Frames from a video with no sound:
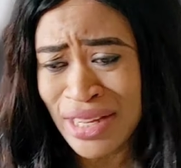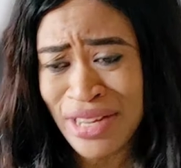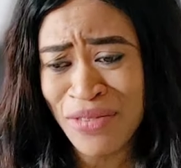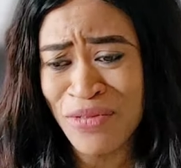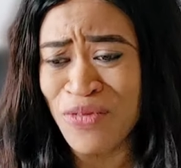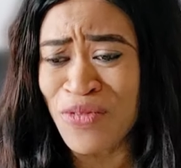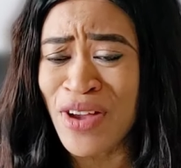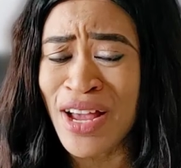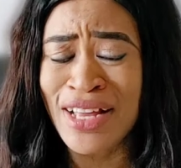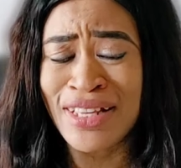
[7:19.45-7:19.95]

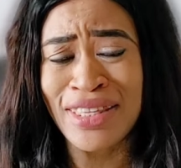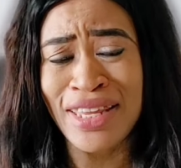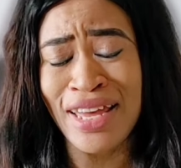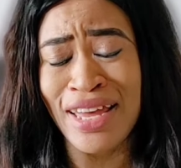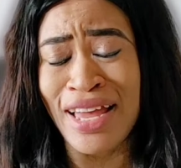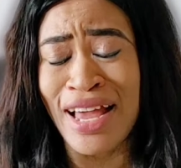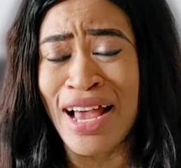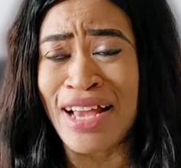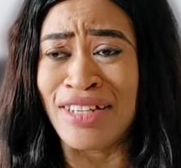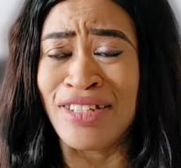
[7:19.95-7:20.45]
In fact,
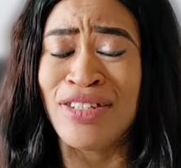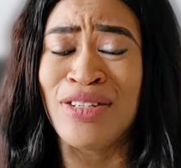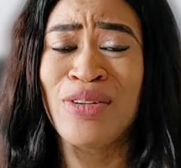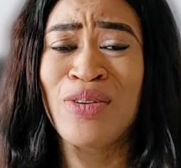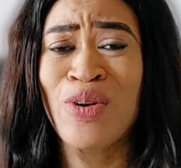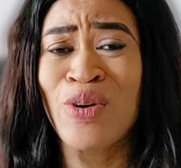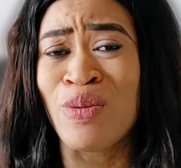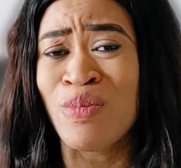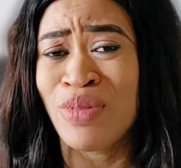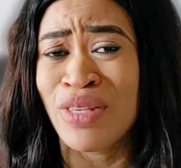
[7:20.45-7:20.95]
as she
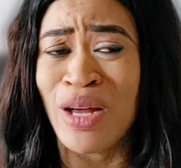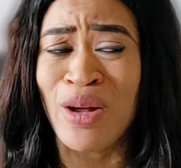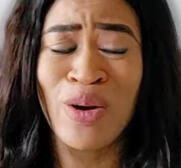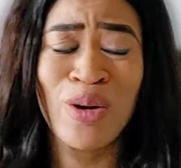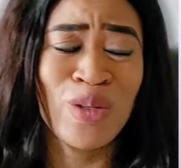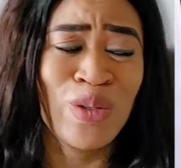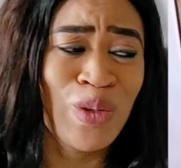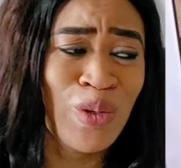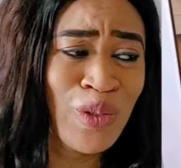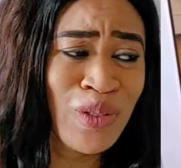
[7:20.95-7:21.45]
comes out,
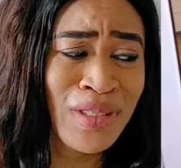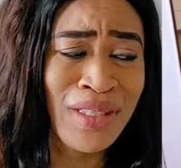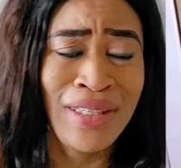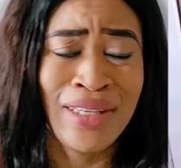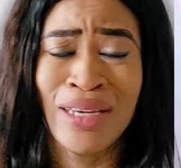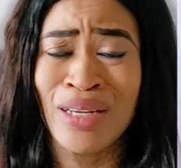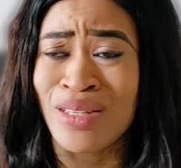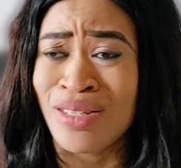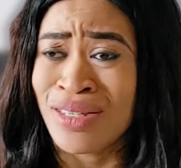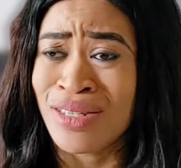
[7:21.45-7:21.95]
all those
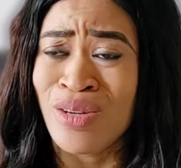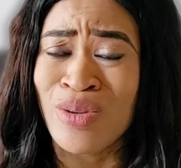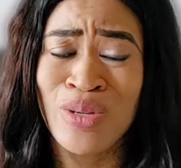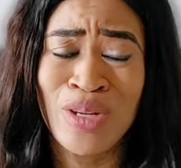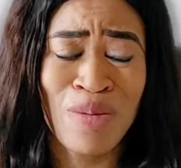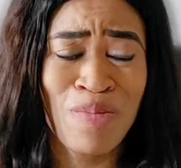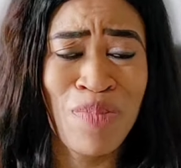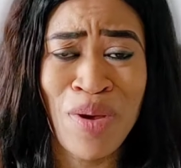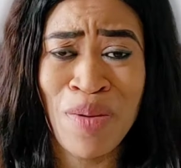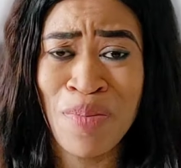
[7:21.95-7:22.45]
girls, you go,
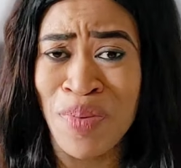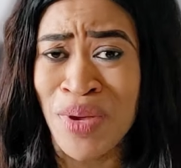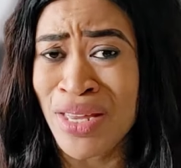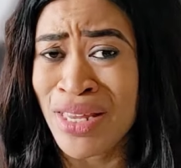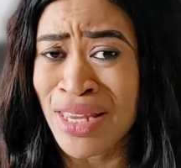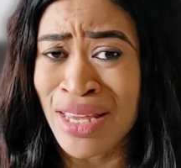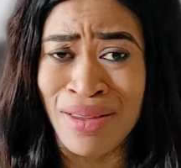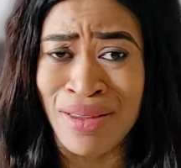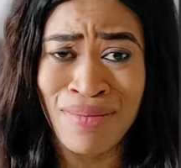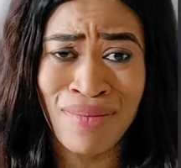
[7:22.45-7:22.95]
they pepe
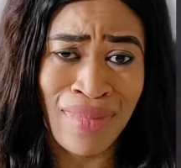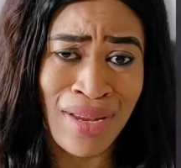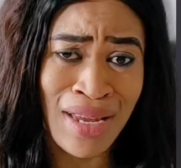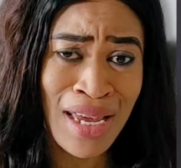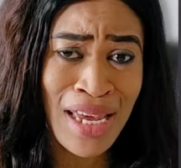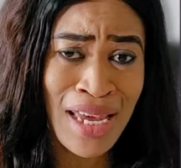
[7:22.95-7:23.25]
them.